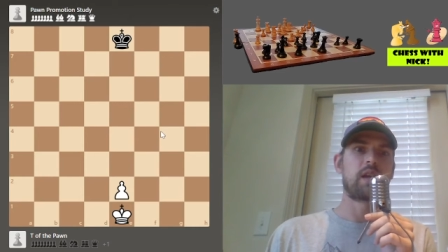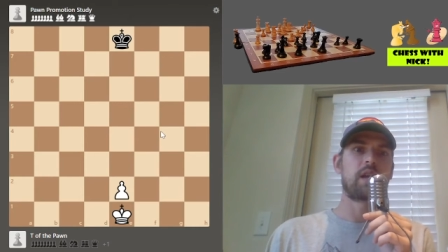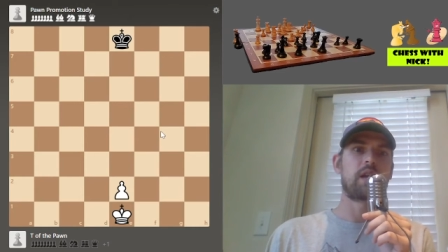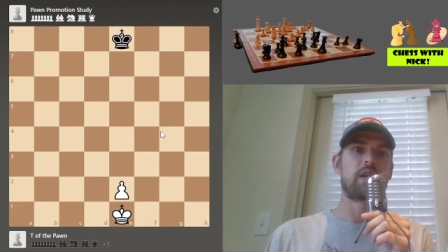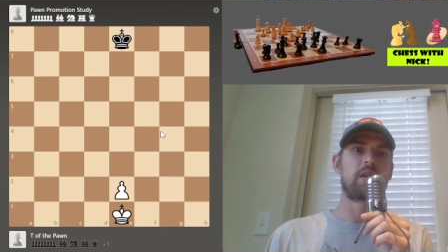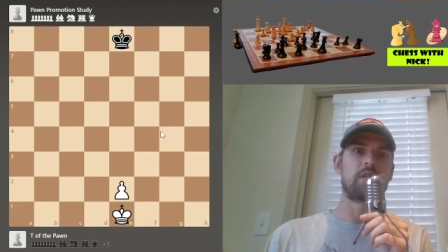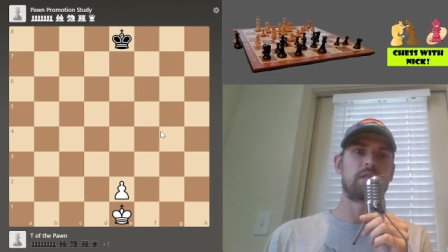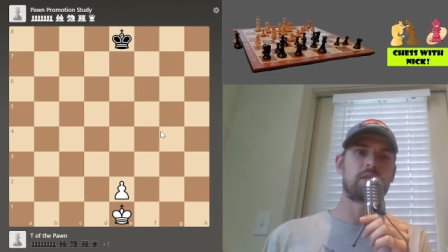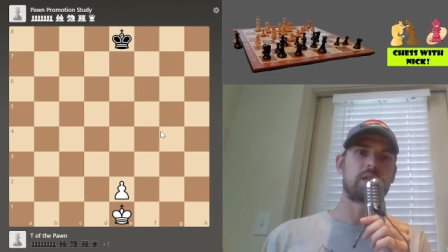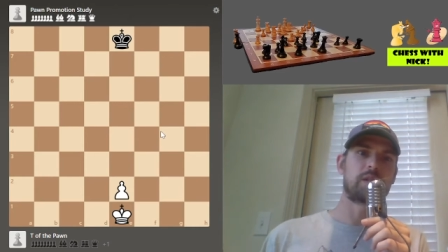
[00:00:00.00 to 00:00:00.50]

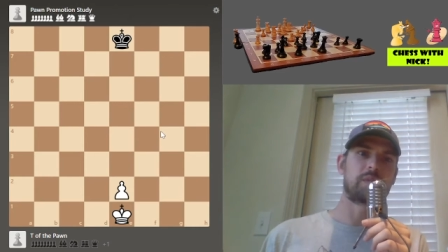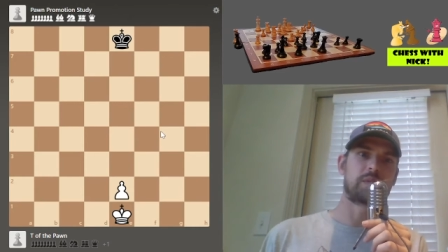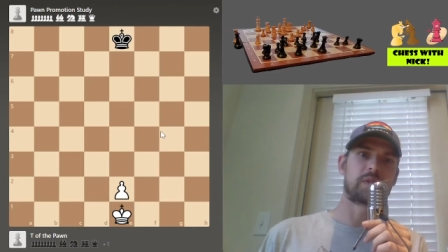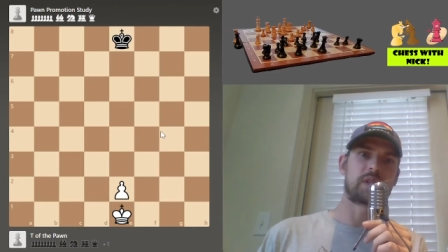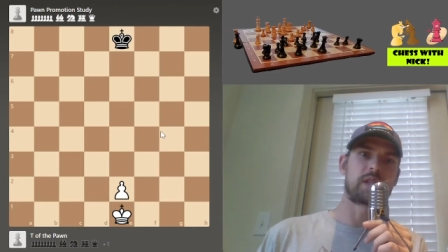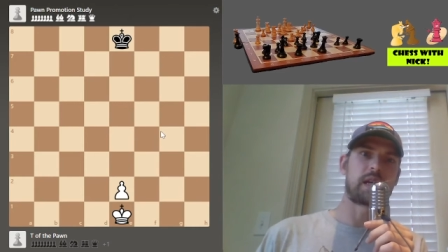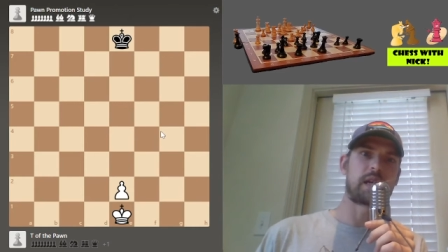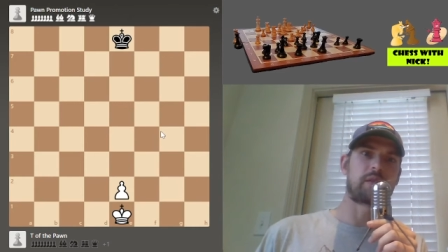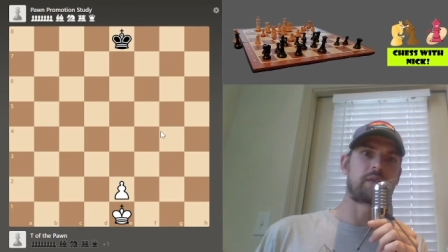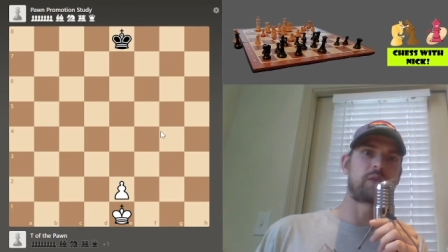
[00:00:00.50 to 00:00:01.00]
it all
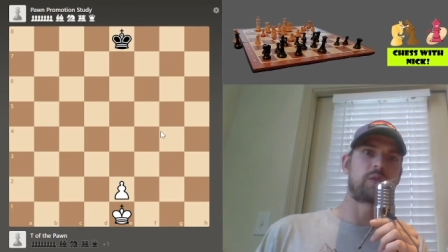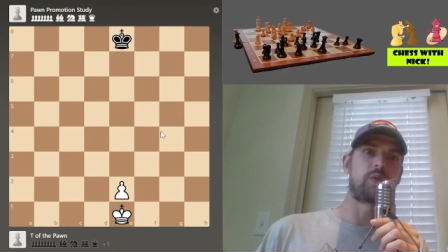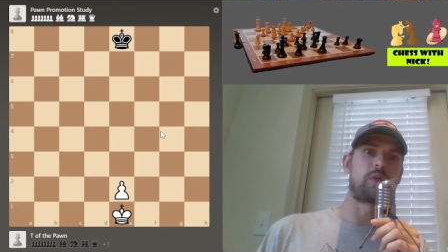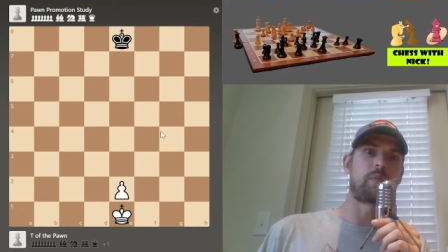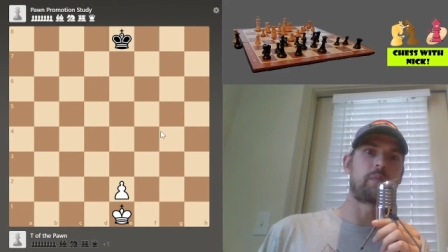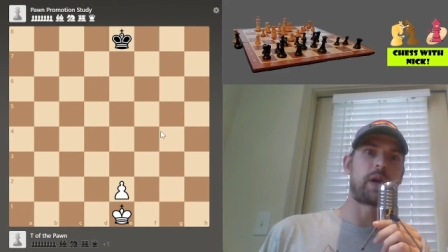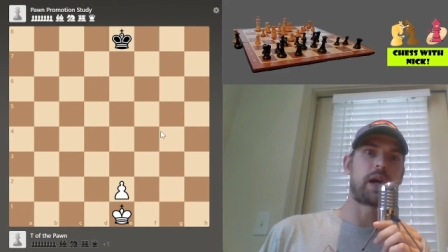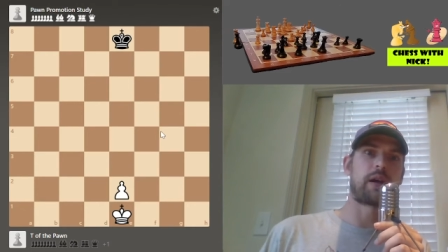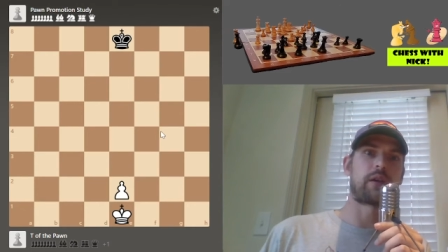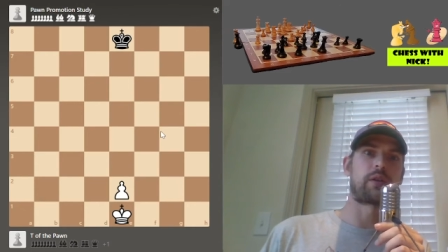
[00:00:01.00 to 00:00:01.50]
comes down to a
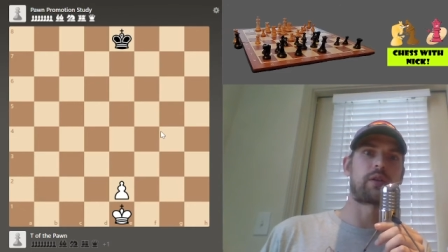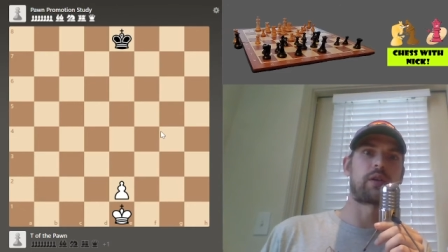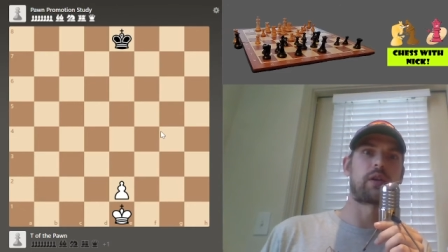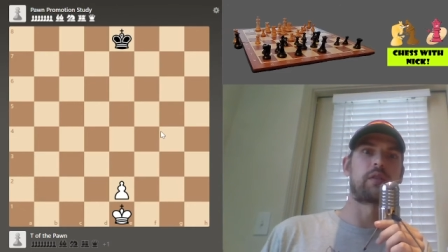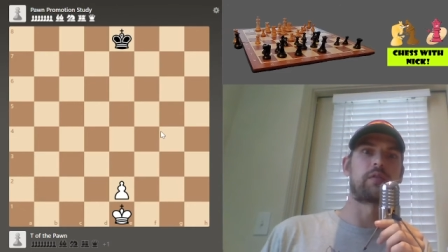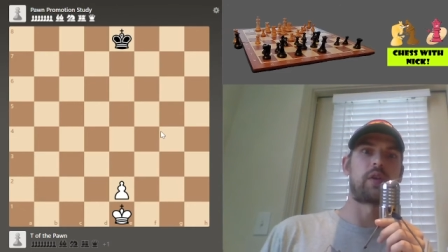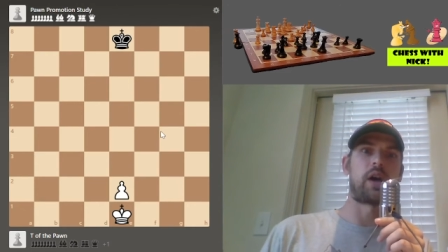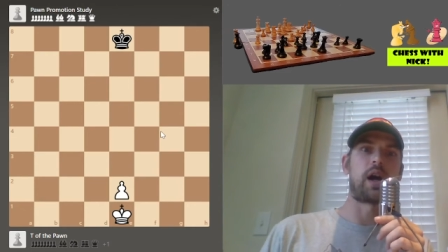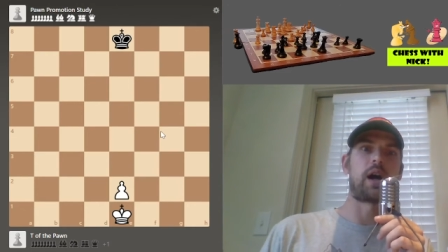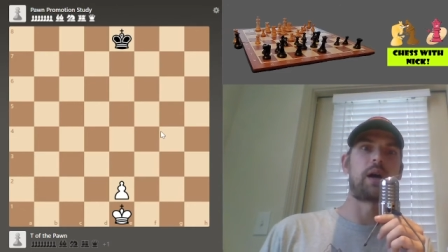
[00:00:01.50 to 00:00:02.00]
matter
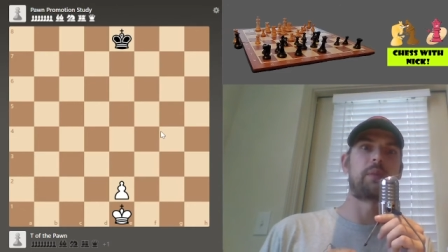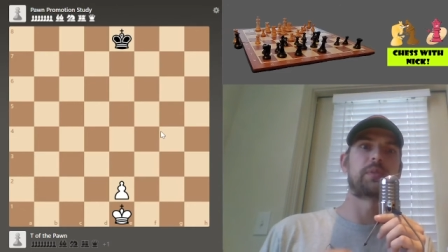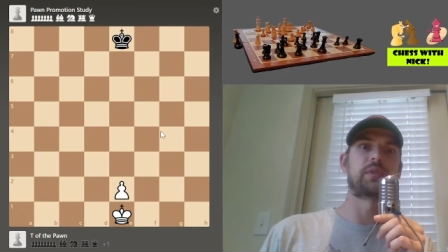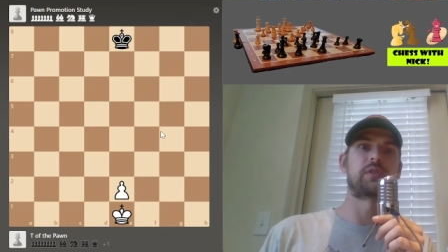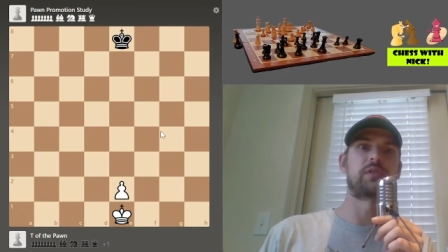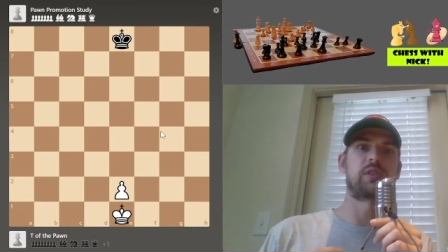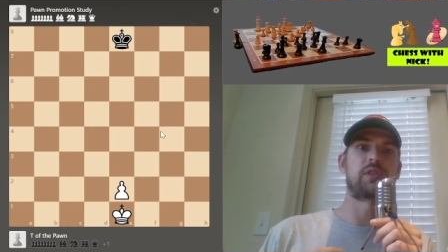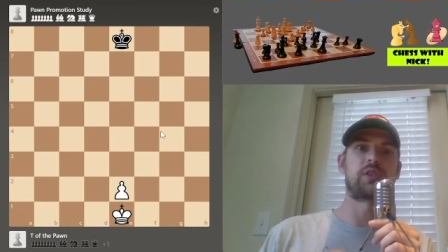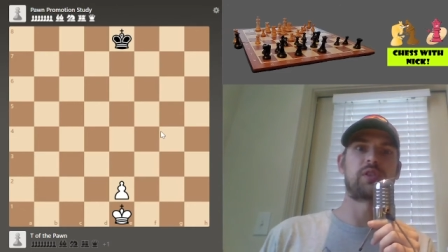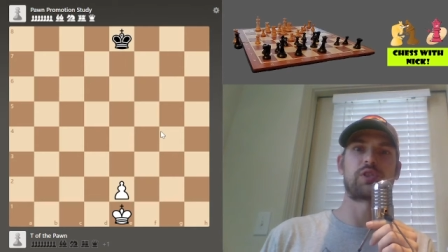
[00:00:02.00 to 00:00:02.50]
of
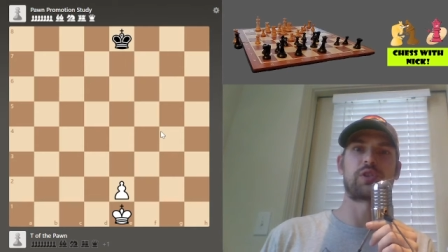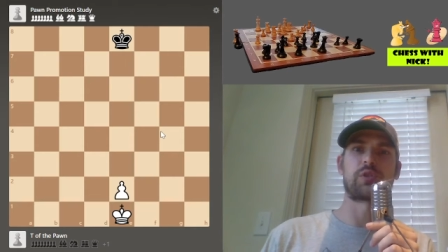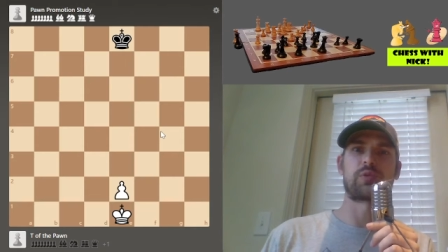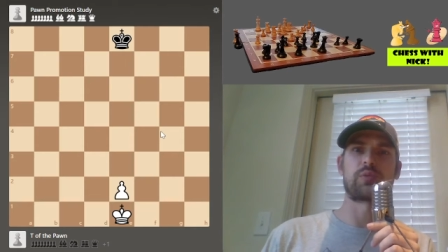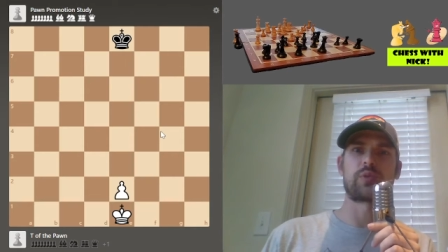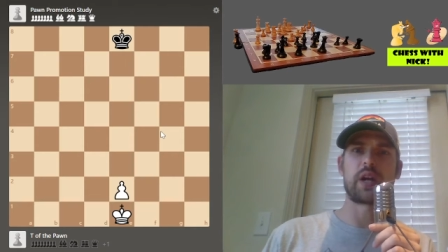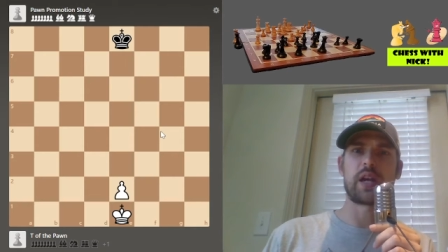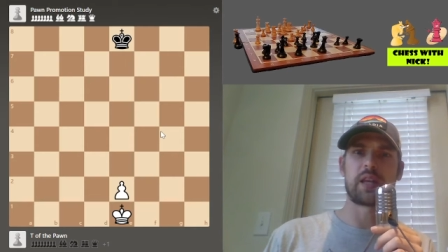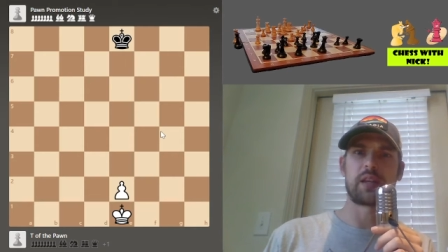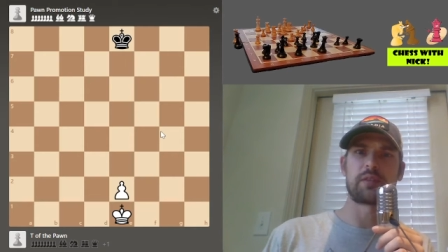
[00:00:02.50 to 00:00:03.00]
opposition,
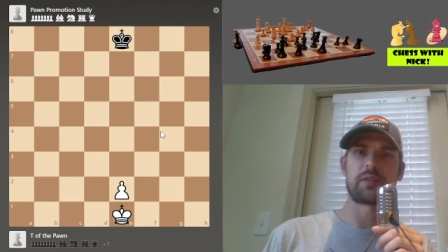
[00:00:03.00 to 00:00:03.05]
right?